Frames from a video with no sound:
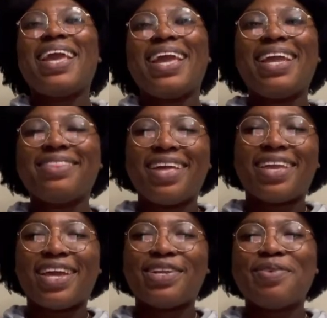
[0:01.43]
Hey there,
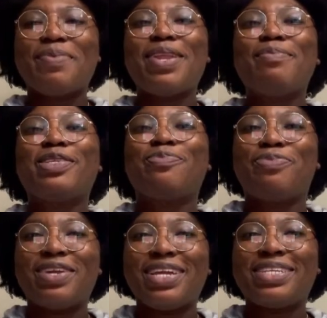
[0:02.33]
Gator. My name is
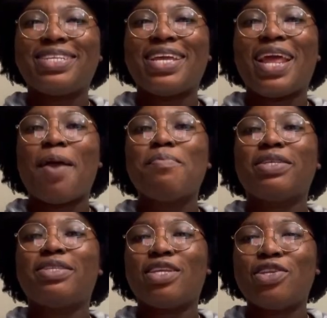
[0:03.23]
Praise, and I'm a
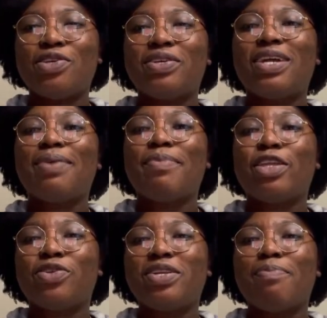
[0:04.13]
senior
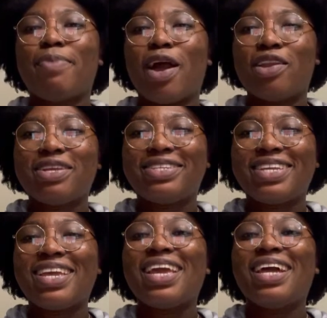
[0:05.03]
majoring in
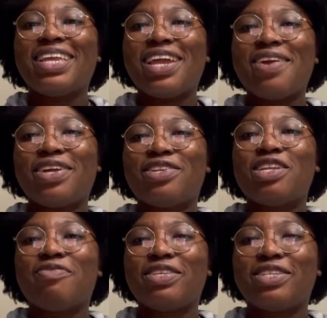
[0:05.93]
biology here at the
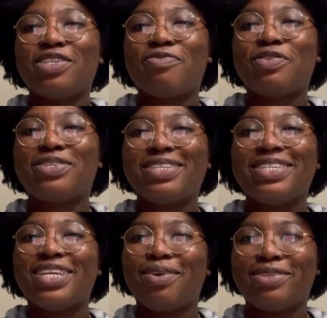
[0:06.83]
University of Houston
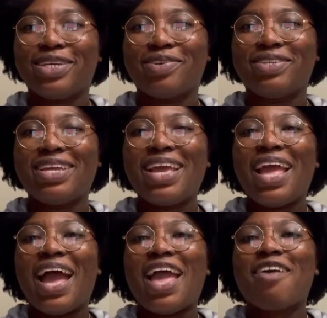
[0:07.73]
downtown.
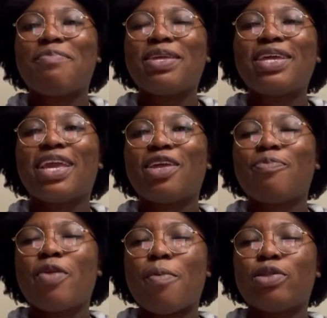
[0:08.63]
I have been a Gator
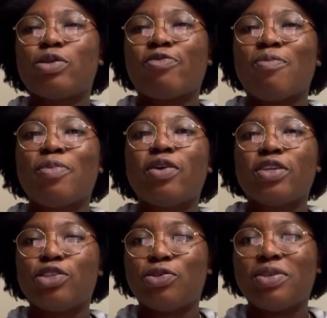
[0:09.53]
peer mentor for more
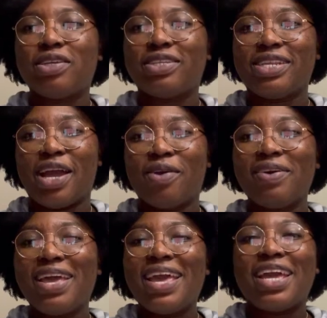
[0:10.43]
than 2 years now,
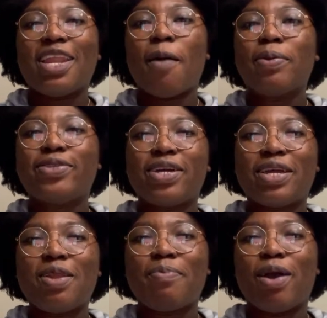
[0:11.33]
and I'll be
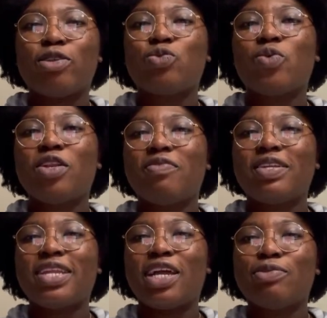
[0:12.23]
talking about one of the
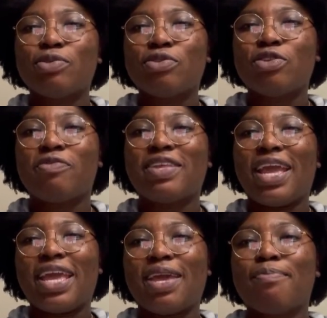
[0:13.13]
9 rules of the
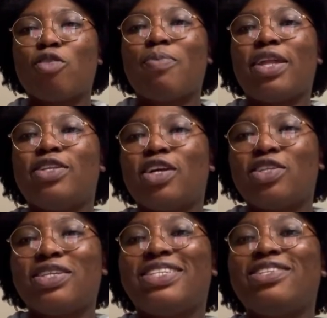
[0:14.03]
A Game book by
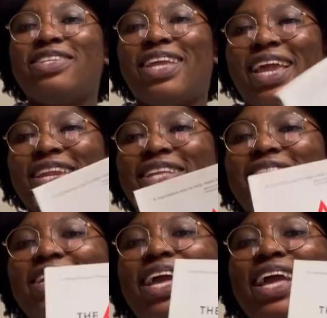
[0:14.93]
Dr.
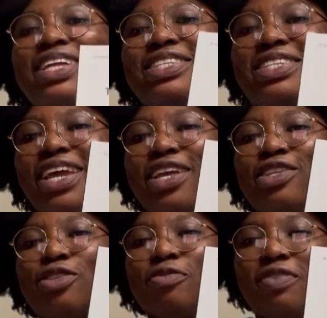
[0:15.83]
Kenneth J.
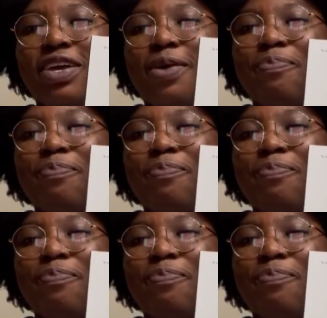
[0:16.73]
Sufka.